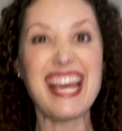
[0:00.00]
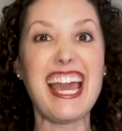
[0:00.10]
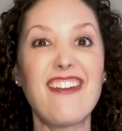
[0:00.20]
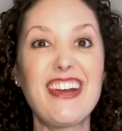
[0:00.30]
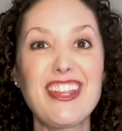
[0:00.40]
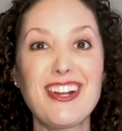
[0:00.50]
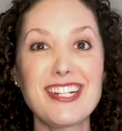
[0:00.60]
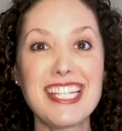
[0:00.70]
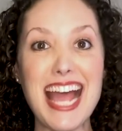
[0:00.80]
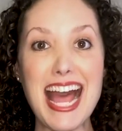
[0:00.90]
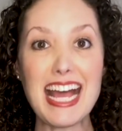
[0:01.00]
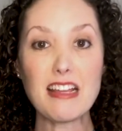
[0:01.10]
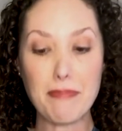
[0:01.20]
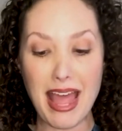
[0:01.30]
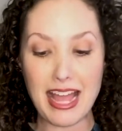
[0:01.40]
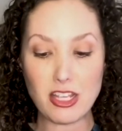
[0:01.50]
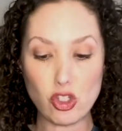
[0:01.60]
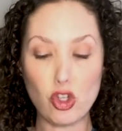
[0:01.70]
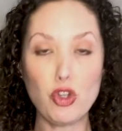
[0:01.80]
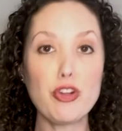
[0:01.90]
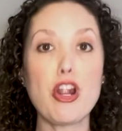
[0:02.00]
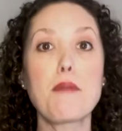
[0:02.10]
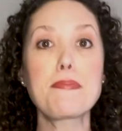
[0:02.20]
And with our tag bags, children are